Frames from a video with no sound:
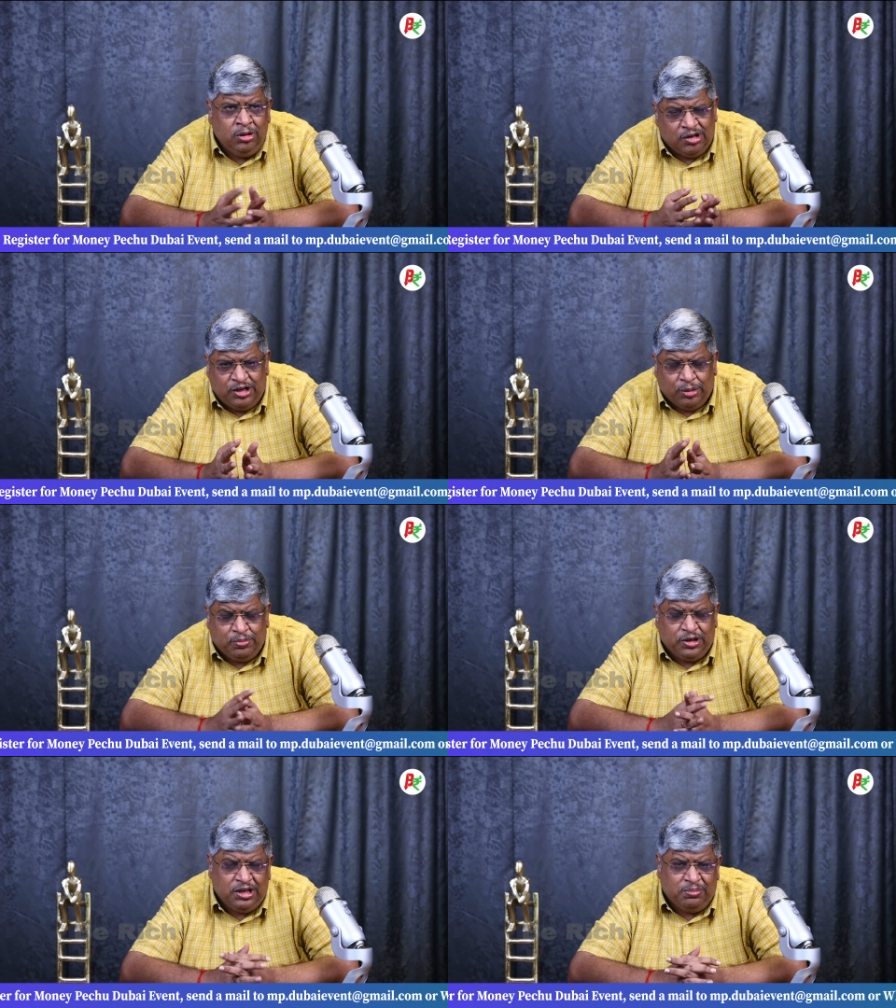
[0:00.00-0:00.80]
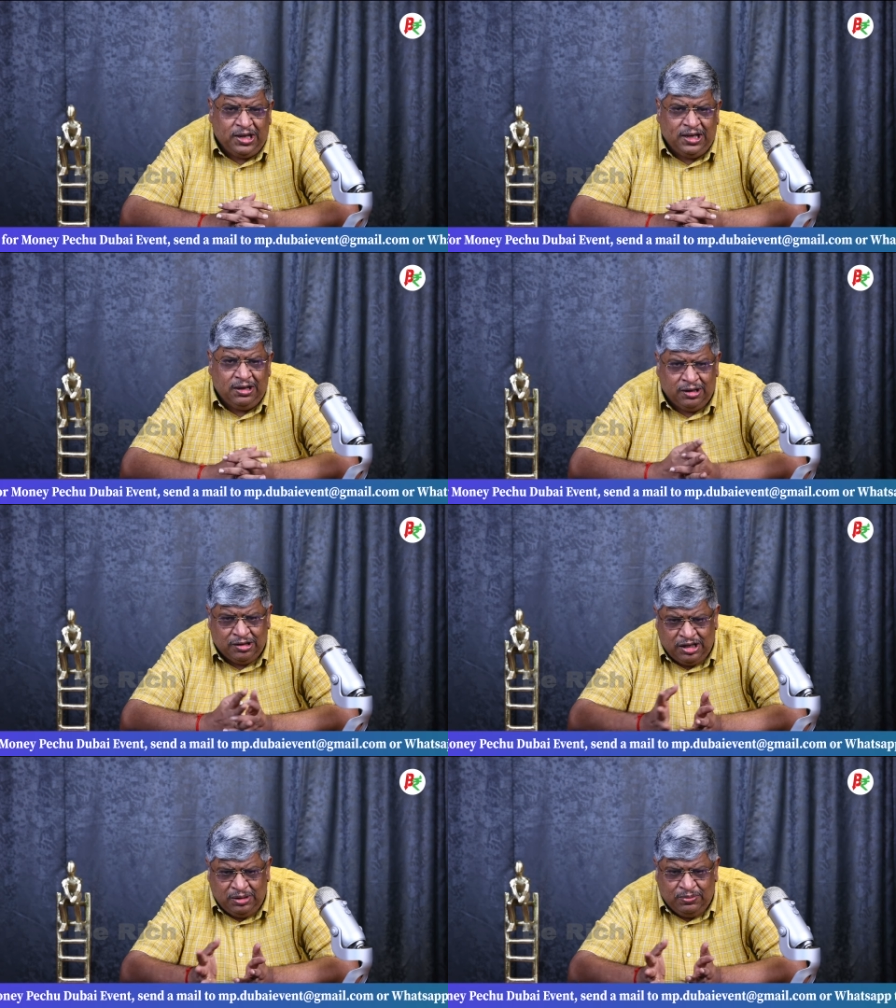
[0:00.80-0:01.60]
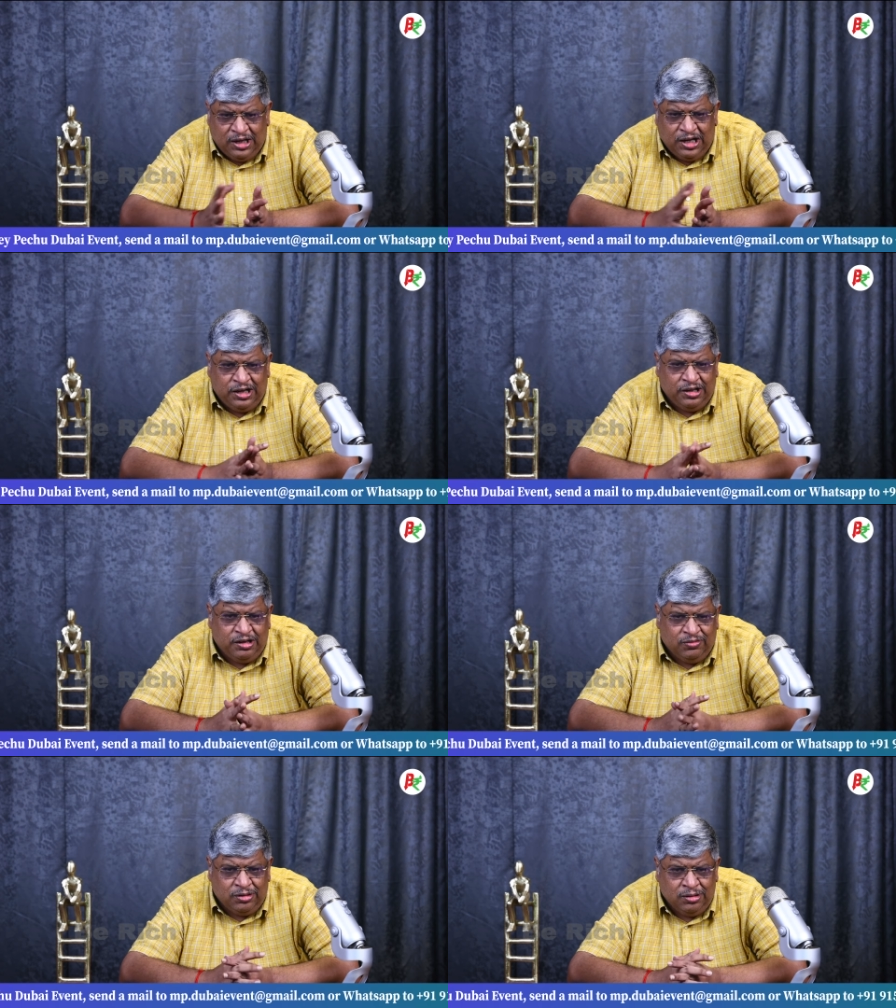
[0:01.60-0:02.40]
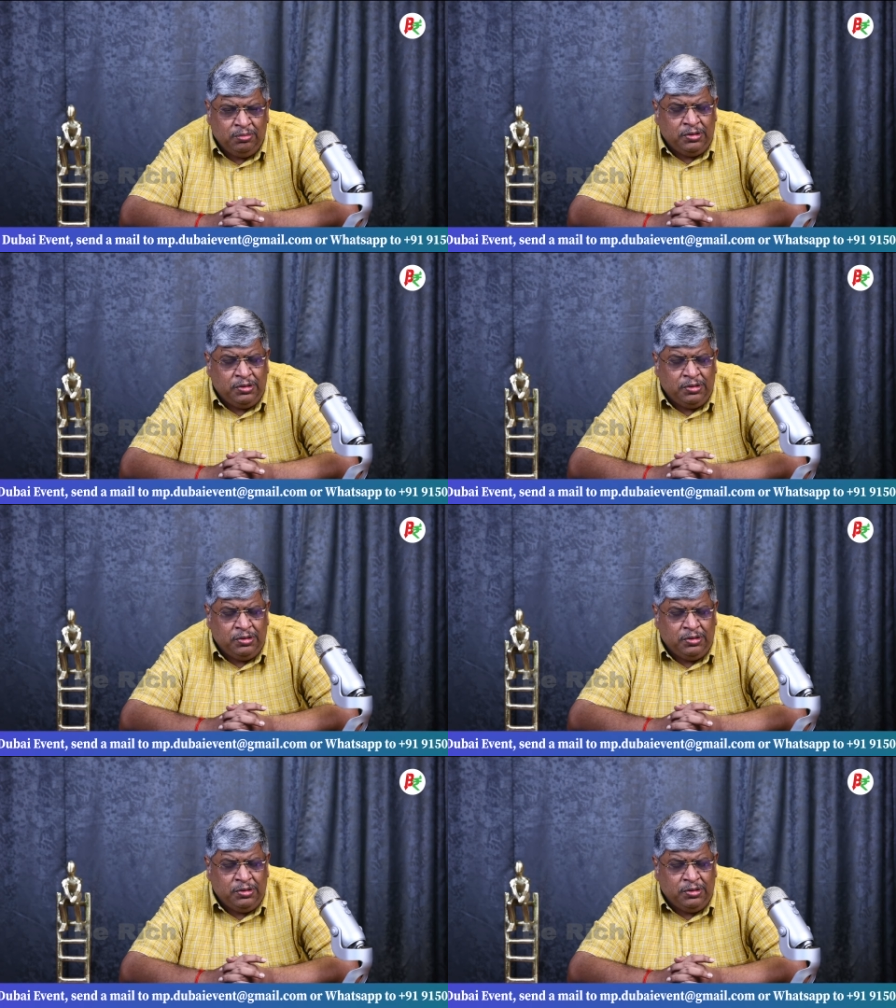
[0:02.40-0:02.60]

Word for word: or drop an email at the email ID given.